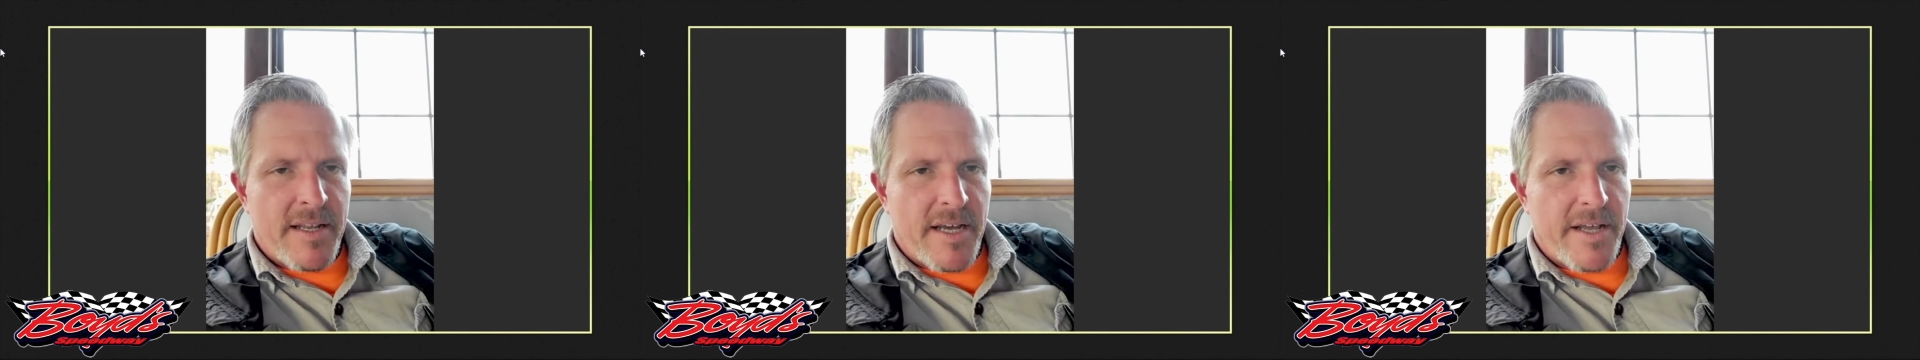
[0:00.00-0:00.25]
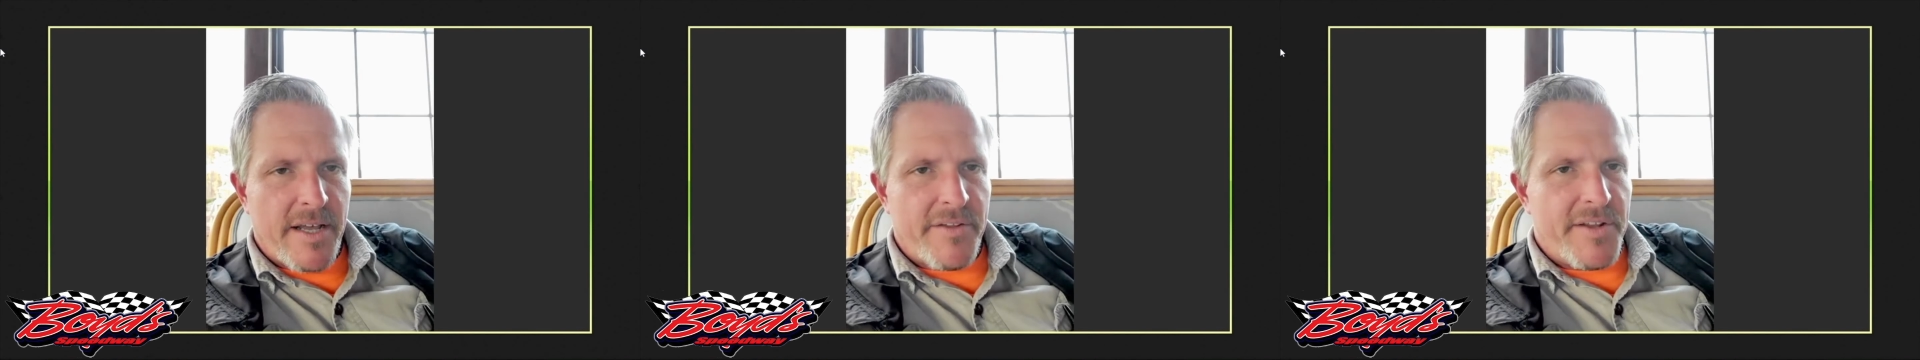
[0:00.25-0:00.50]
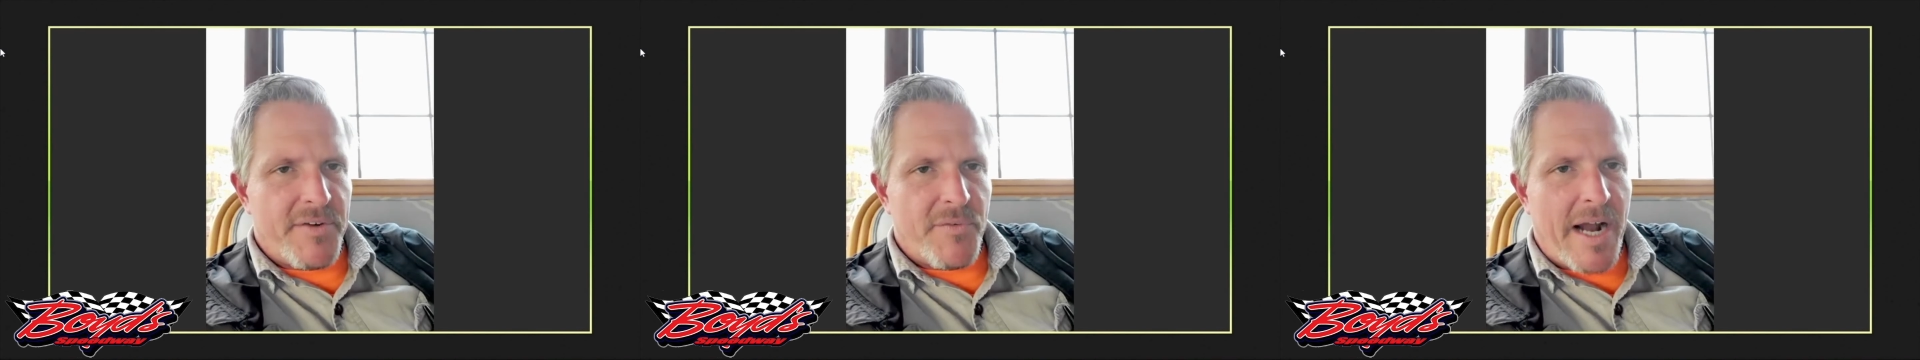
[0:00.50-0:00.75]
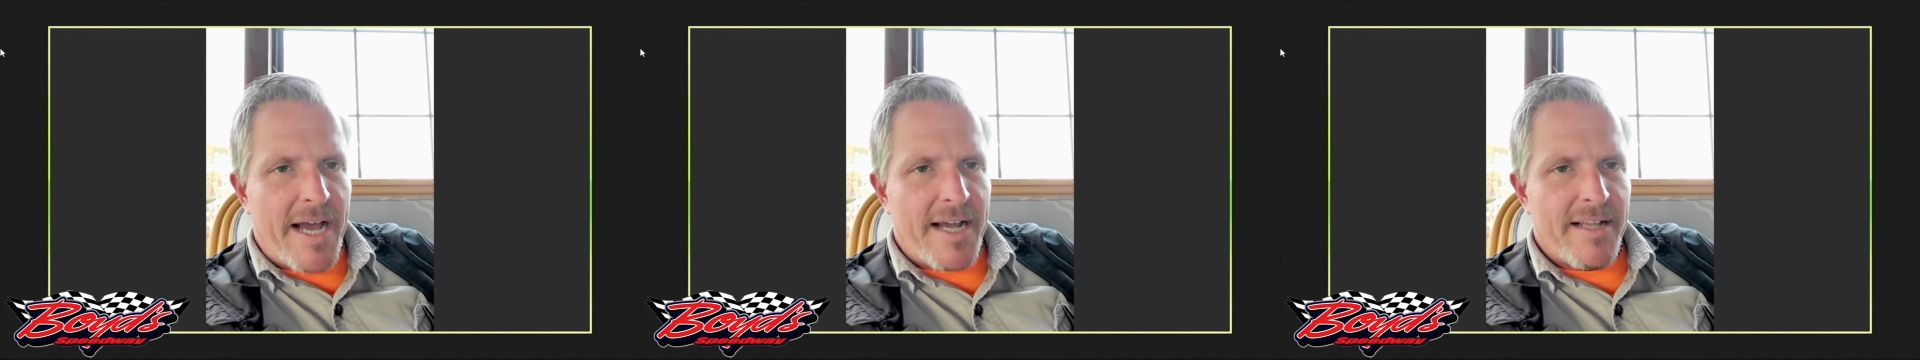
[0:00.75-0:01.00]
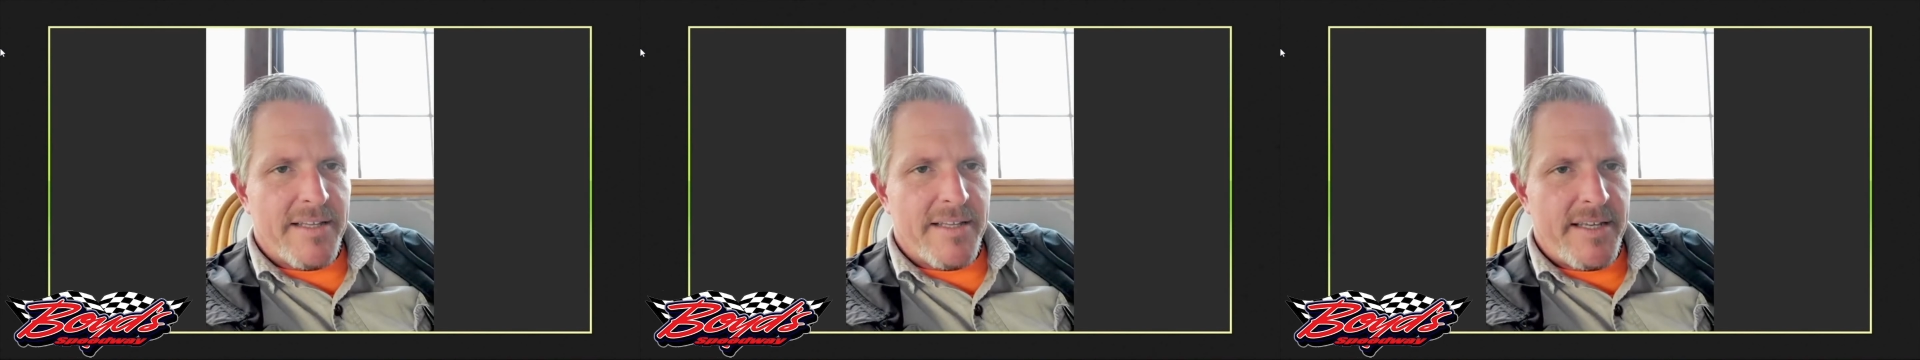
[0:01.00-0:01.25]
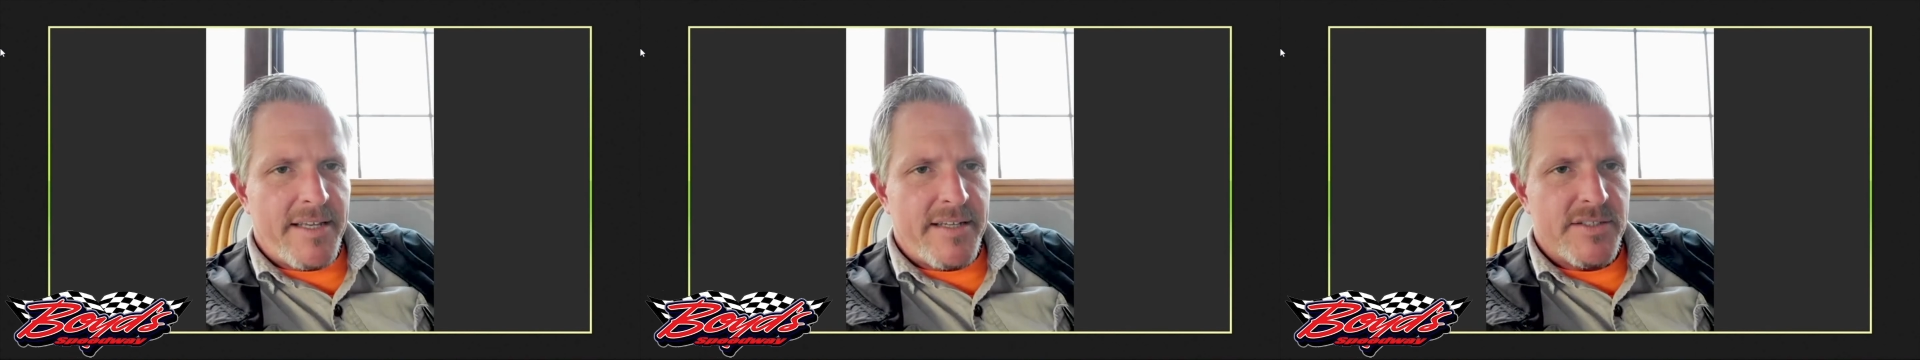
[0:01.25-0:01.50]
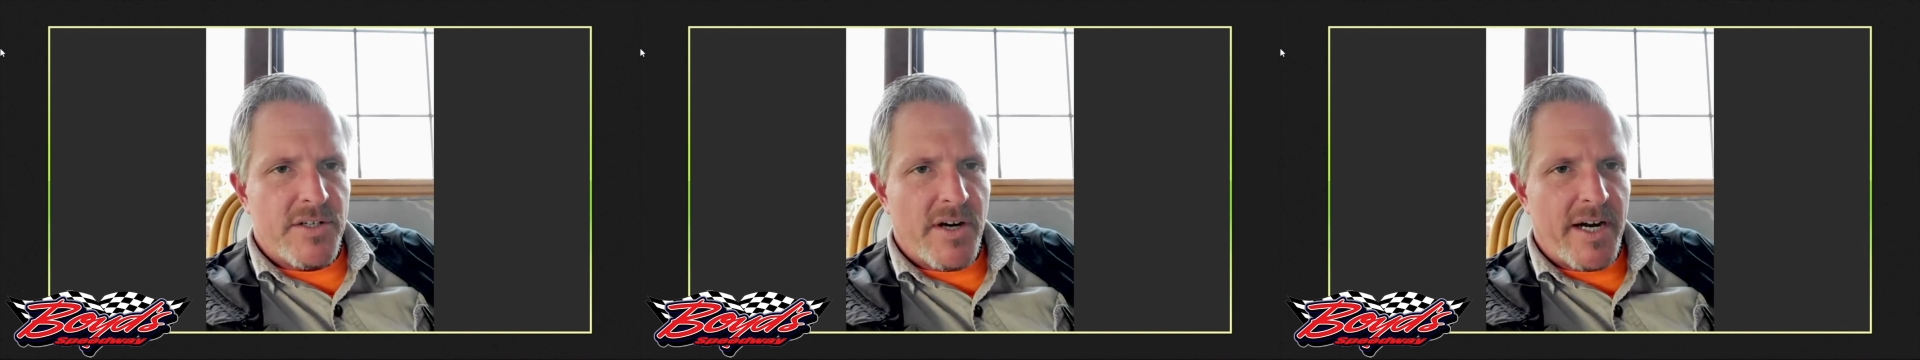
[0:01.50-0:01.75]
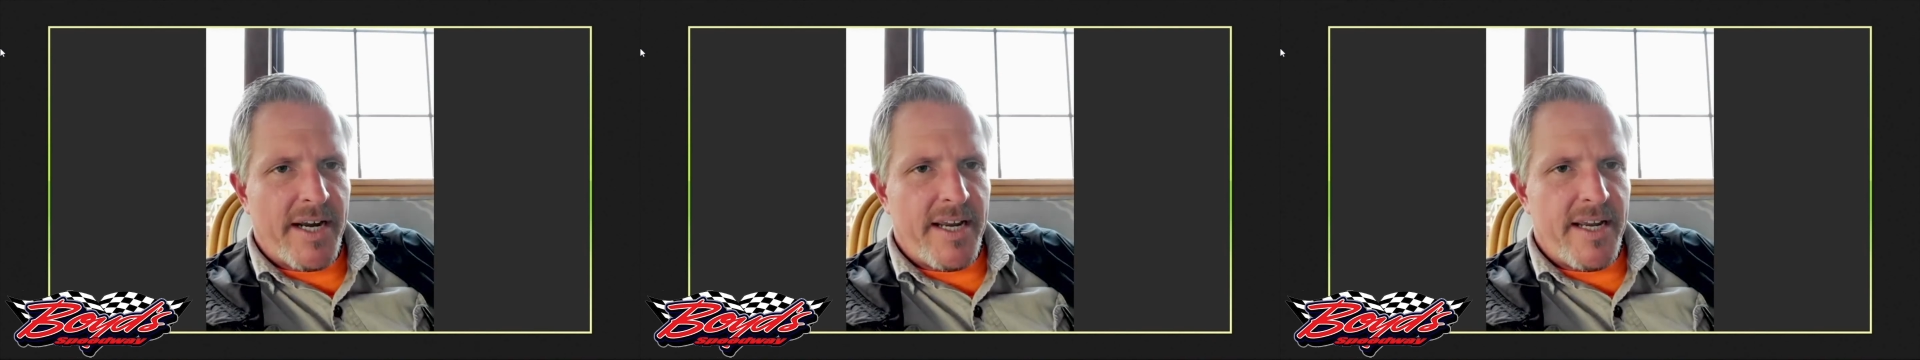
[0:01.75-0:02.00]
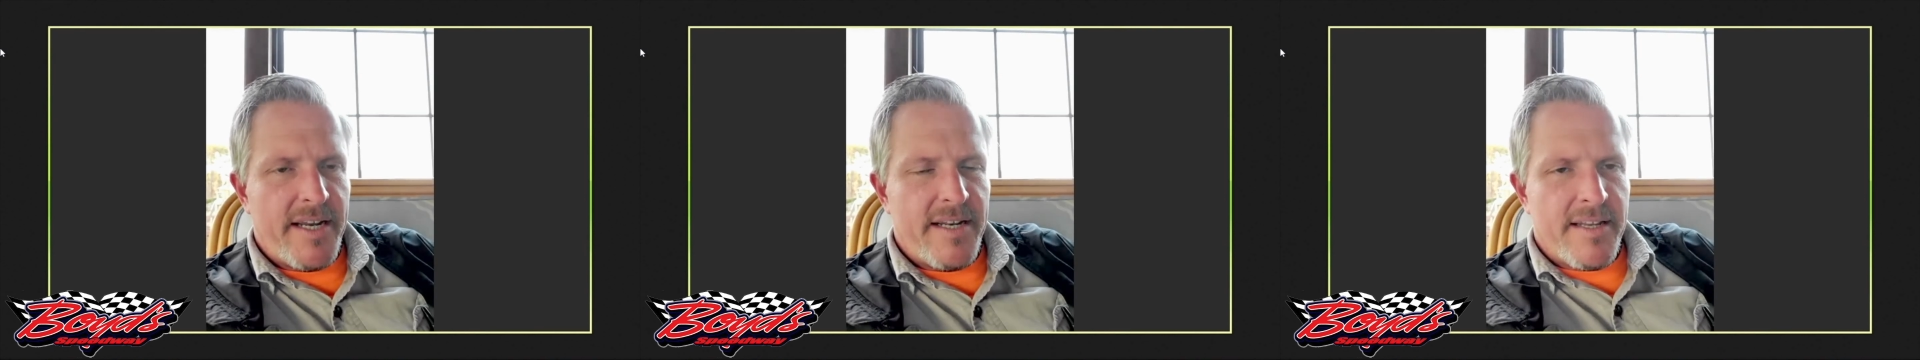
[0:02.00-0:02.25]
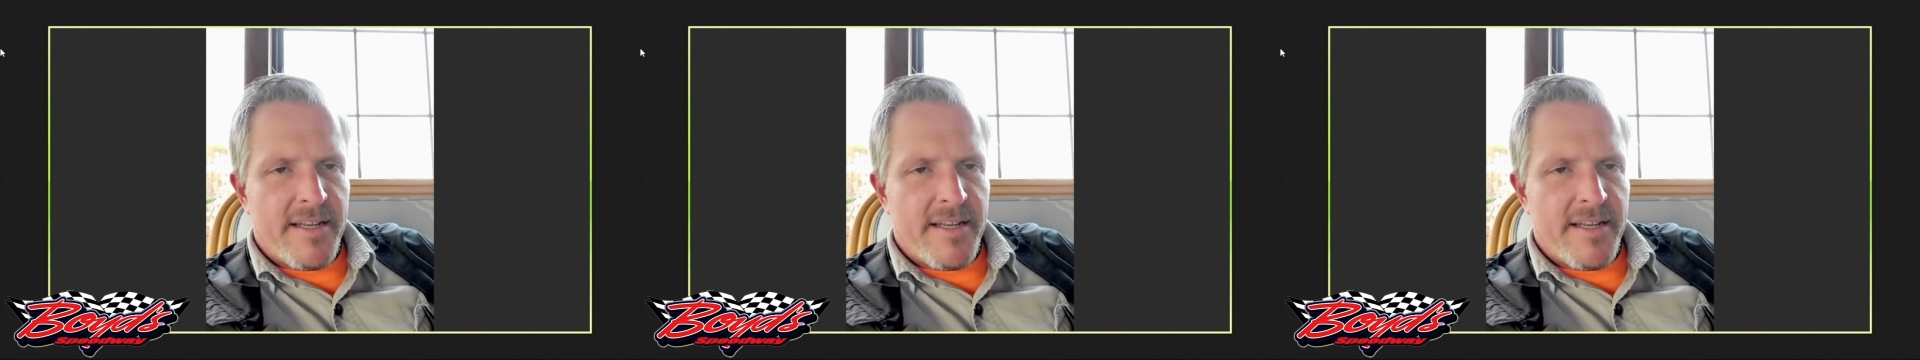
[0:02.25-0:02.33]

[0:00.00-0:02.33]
other than Riley, he's great.